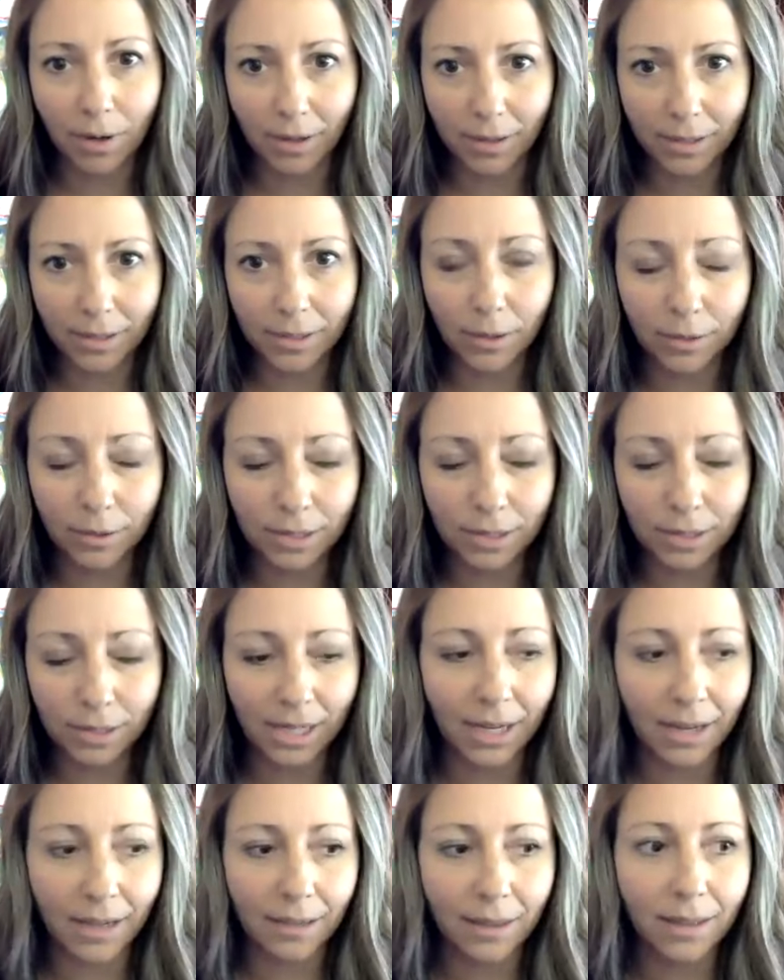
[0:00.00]
but also
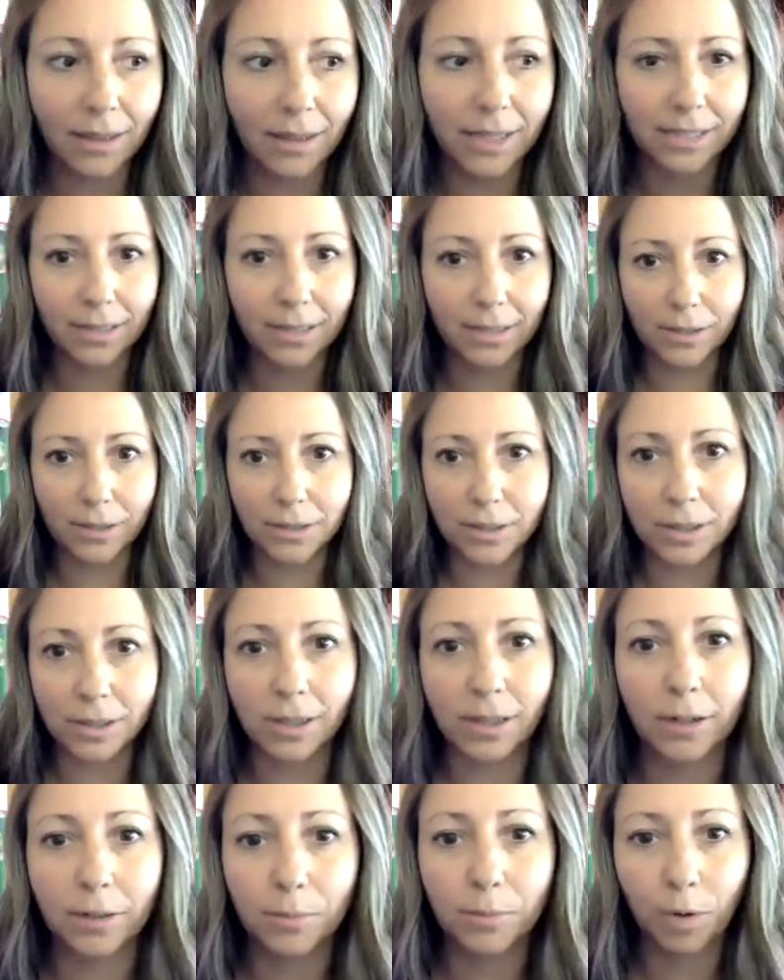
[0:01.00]
to get the listeners
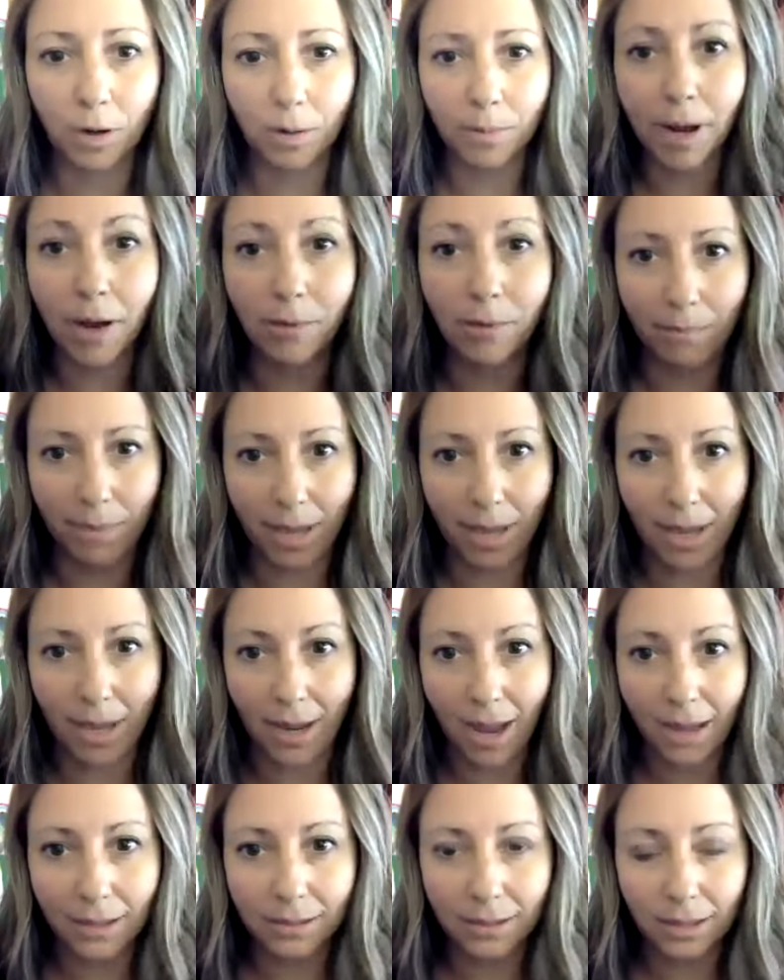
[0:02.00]
to learn more about
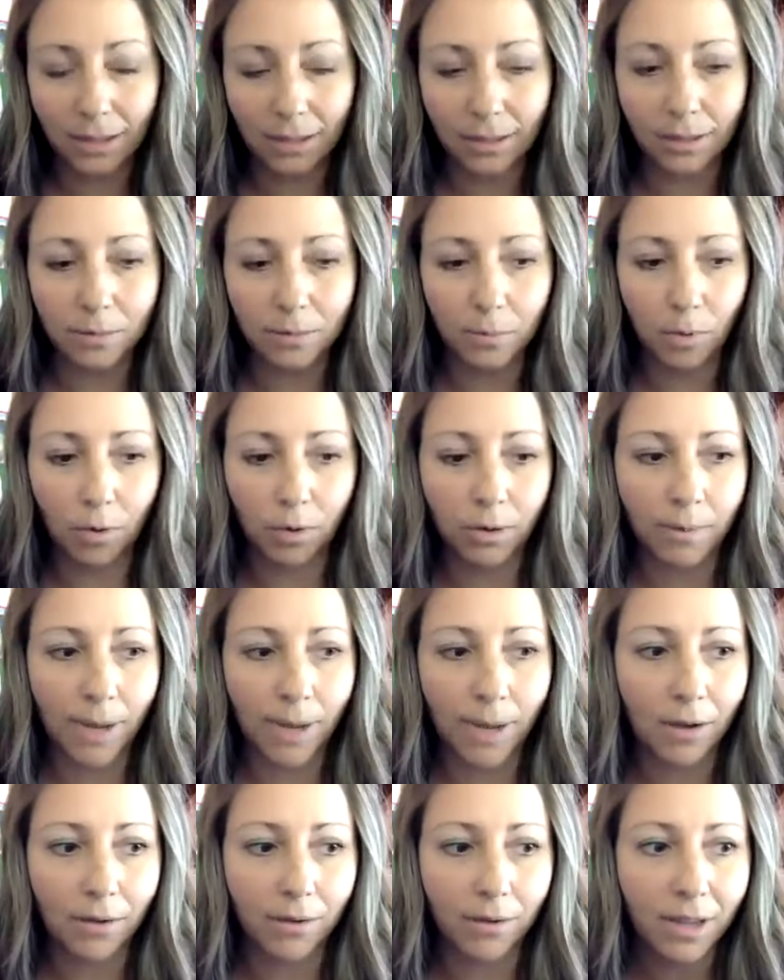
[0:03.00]
me and to learn more
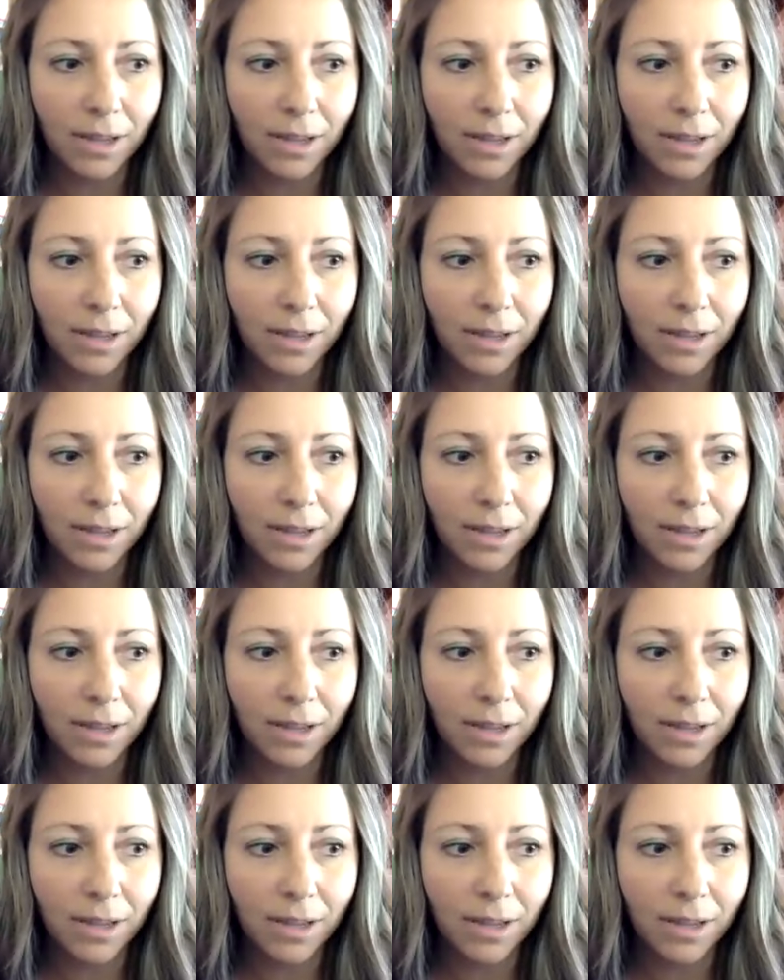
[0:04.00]
about